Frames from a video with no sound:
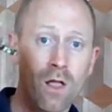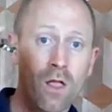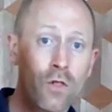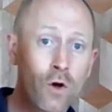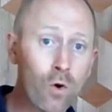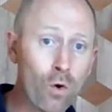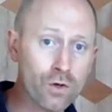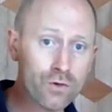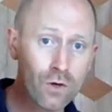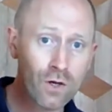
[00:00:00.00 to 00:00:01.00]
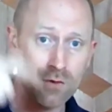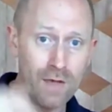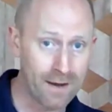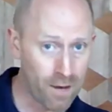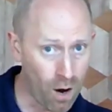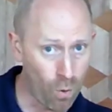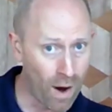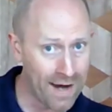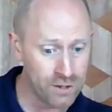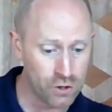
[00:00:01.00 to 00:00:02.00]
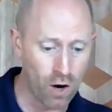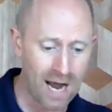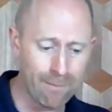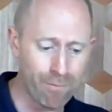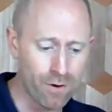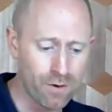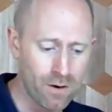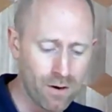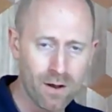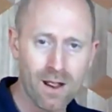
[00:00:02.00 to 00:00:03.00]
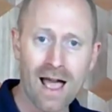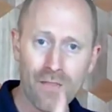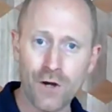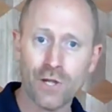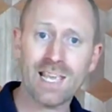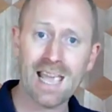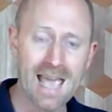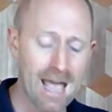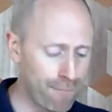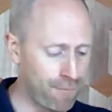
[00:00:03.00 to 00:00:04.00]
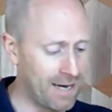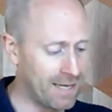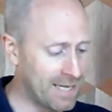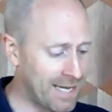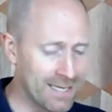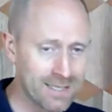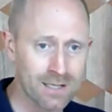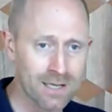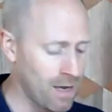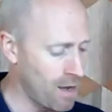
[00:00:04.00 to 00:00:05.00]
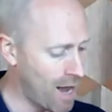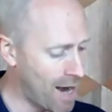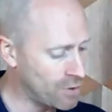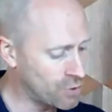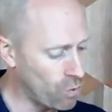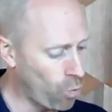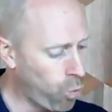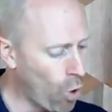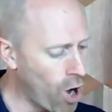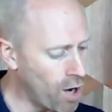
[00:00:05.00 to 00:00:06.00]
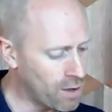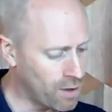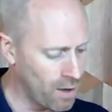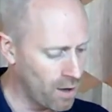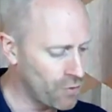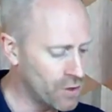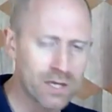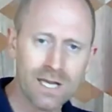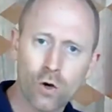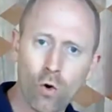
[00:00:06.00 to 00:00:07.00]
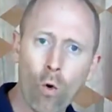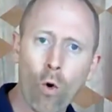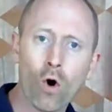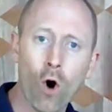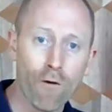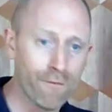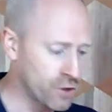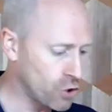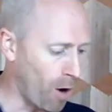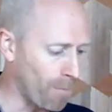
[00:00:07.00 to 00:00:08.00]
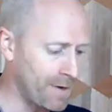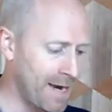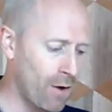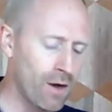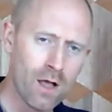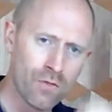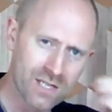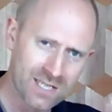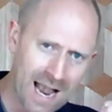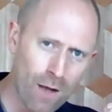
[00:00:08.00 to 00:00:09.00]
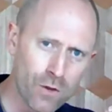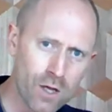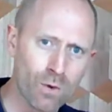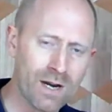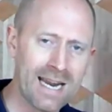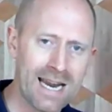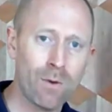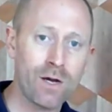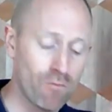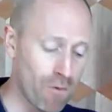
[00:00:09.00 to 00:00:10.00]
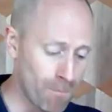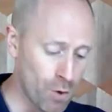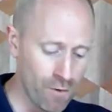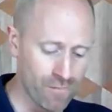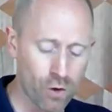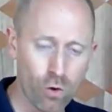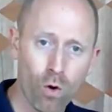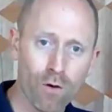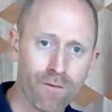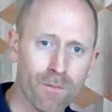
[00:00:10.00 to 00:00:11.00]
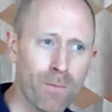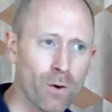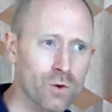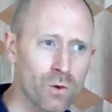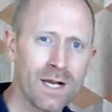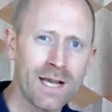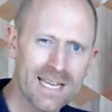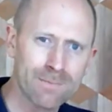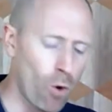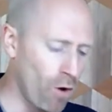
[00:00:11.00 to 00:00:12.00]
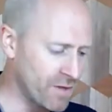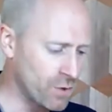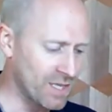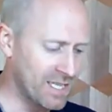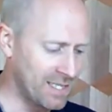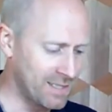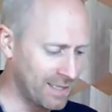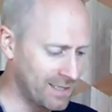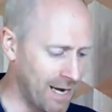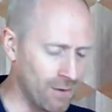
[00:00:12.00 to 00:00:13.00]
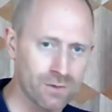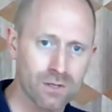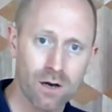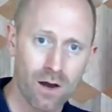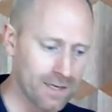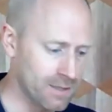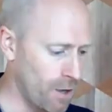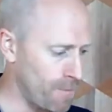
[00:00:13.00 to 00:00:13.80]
The corkscrew can then go away into your apron, and then you carefully kiss and sort of work the cork off the top. Now, the sound that you want to hear when you remove the cork from the bottle is more of a sort of kissing sound, like so.